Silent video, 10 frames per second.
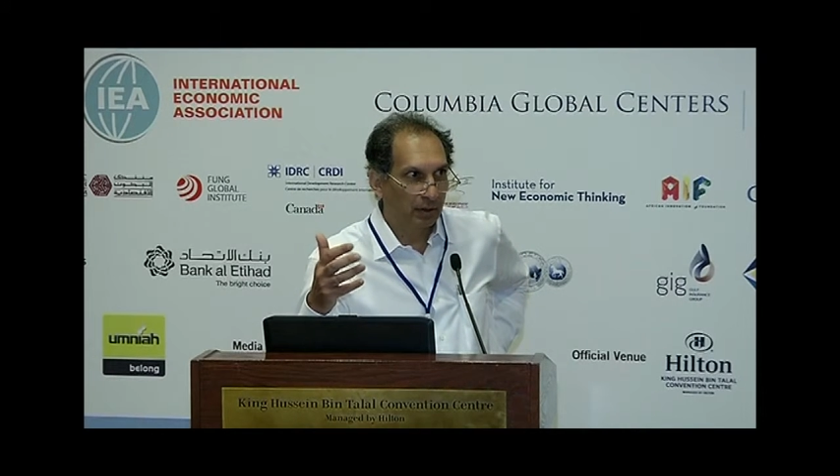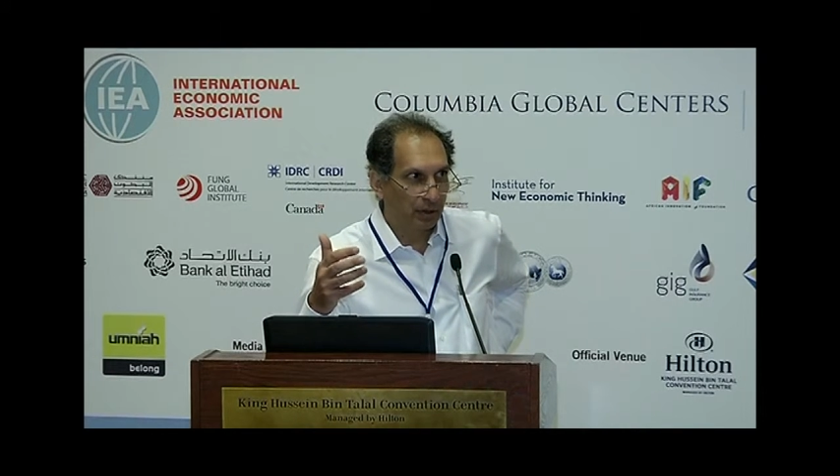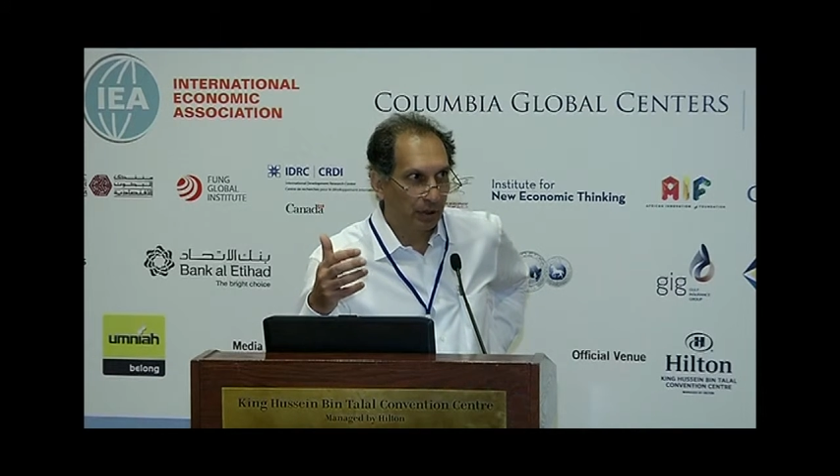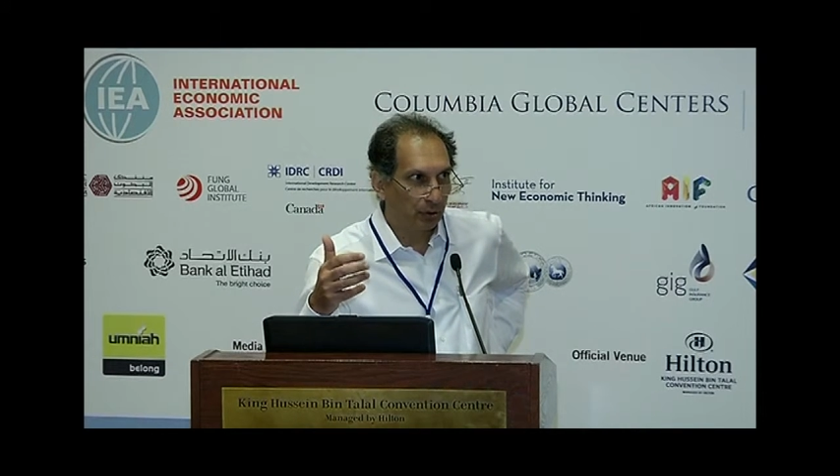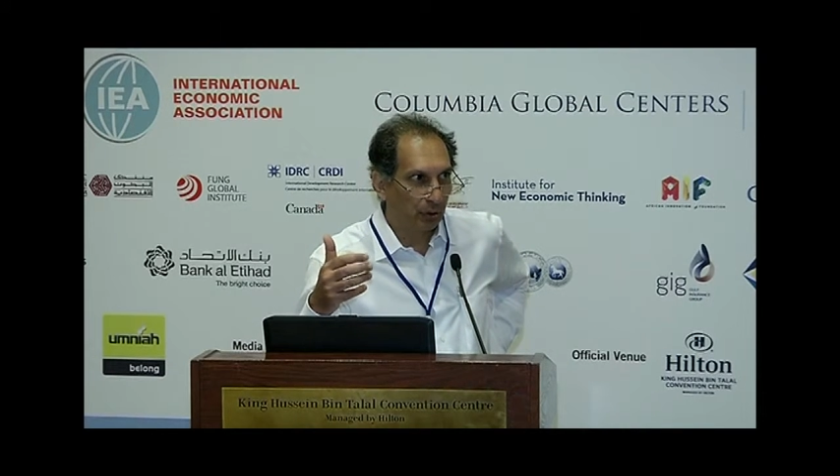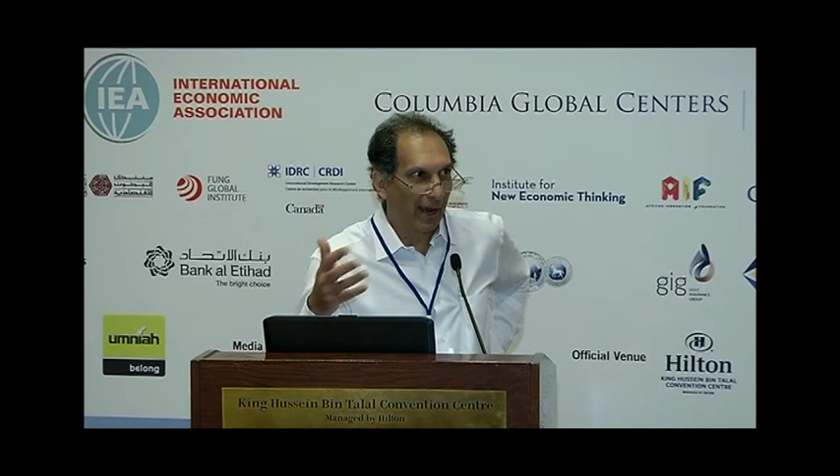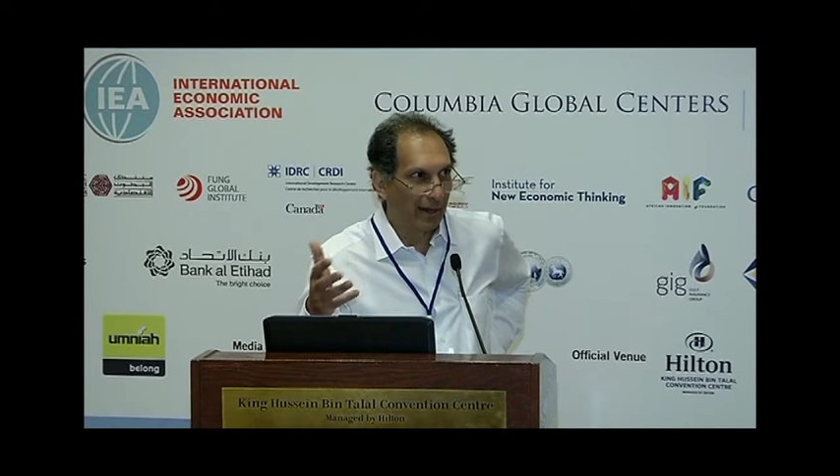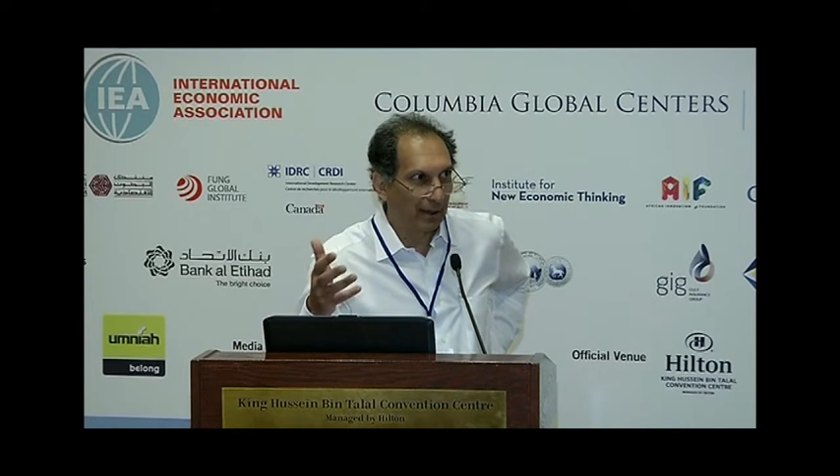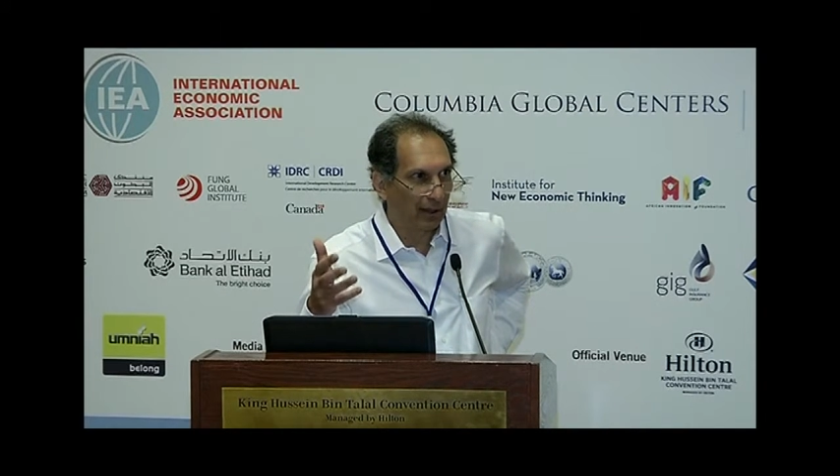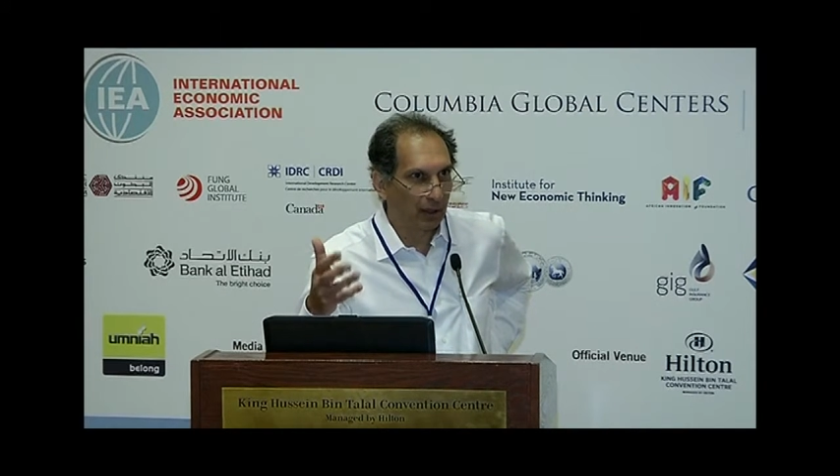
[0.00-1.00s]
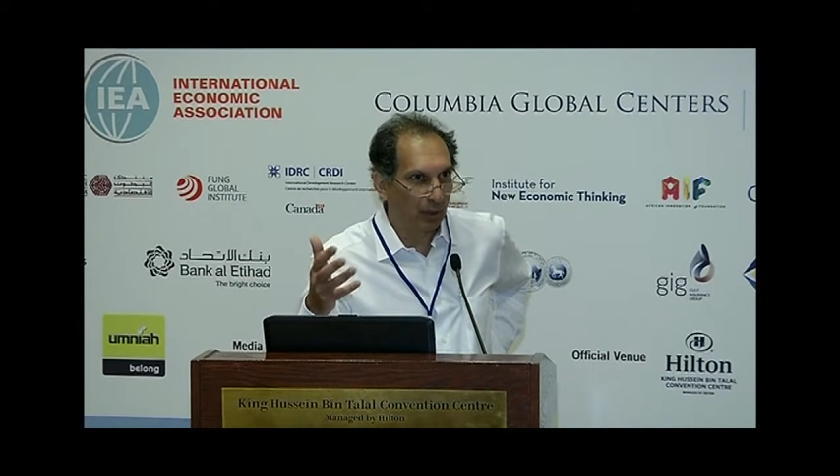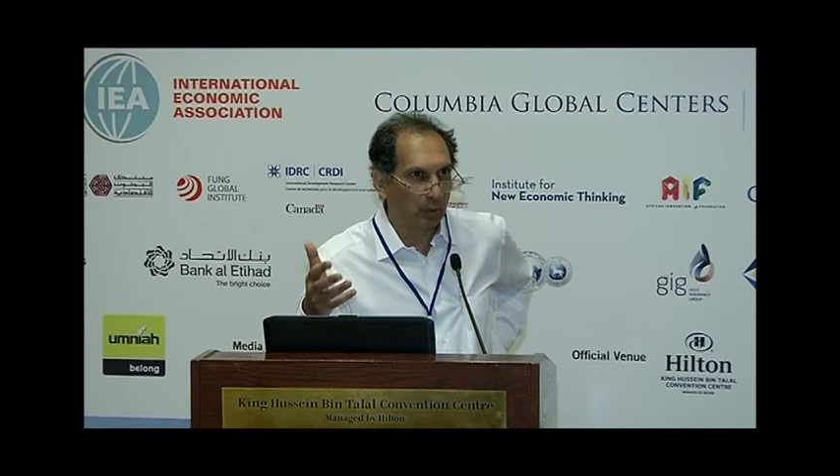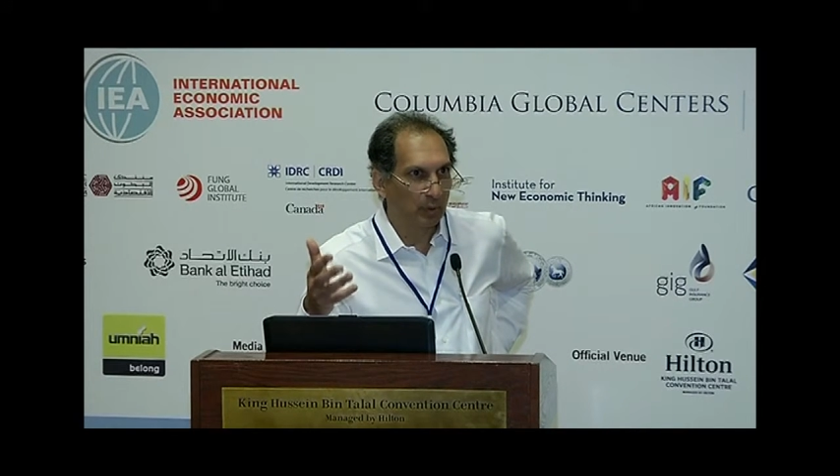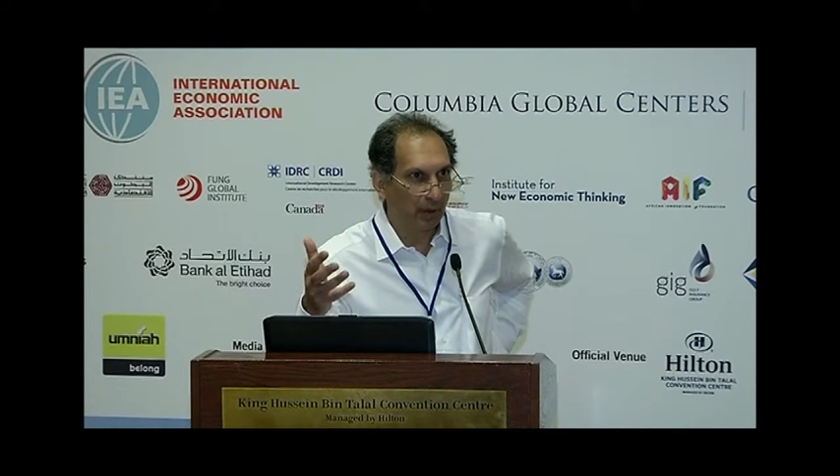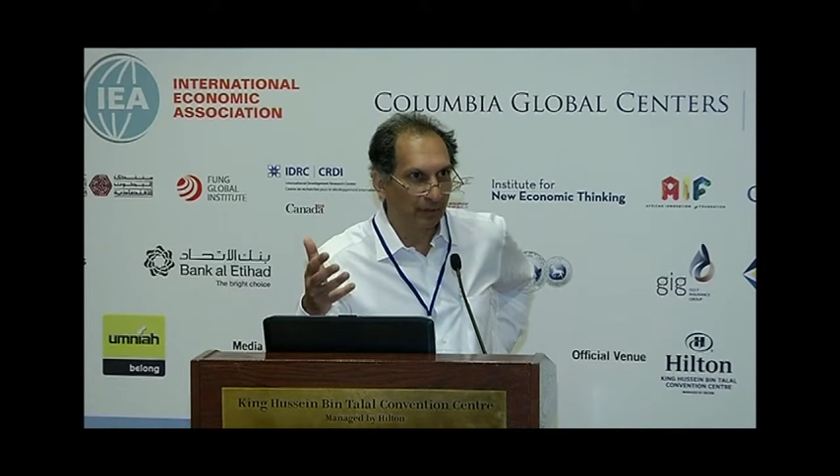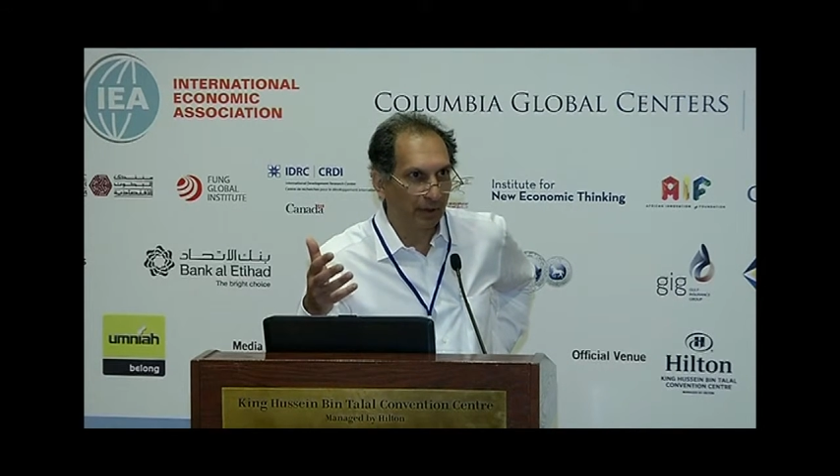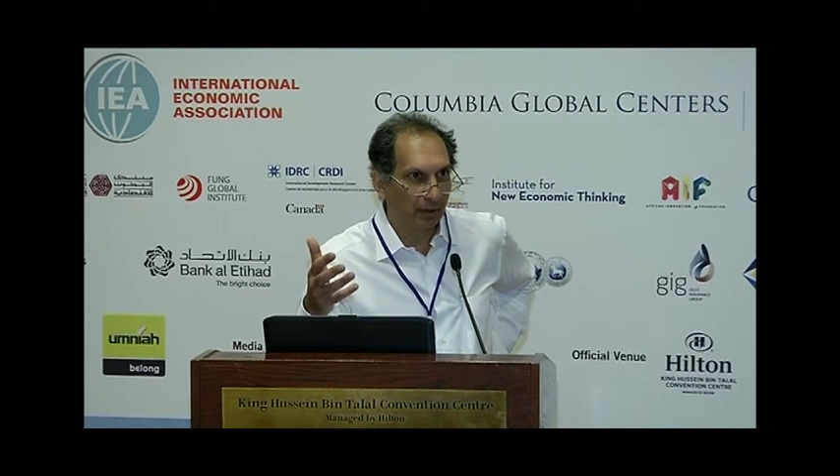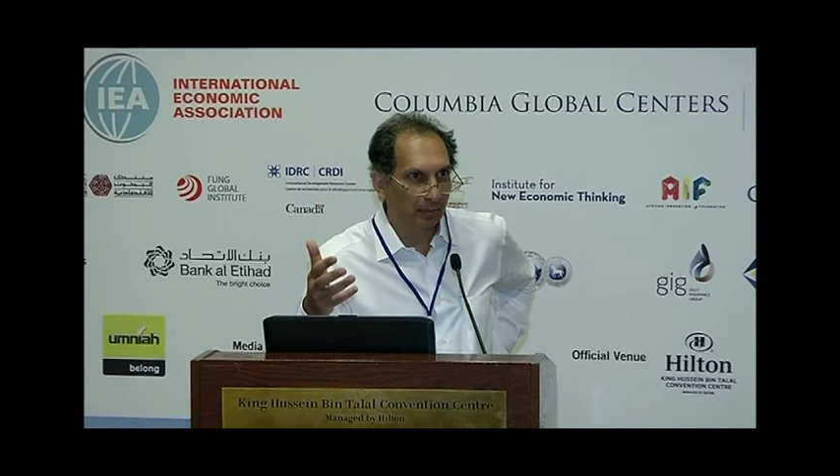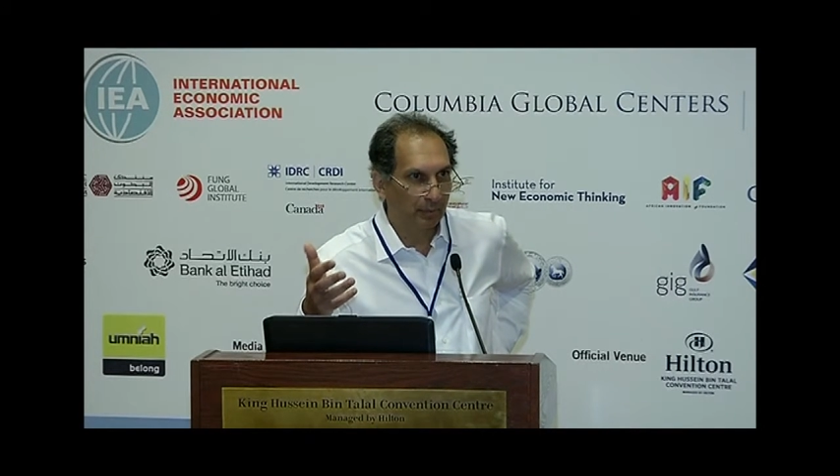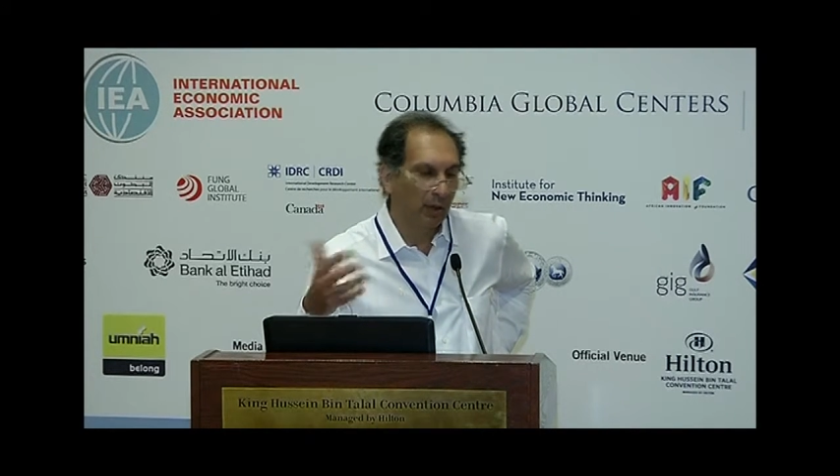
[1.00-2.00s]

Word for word: to ending global poverty,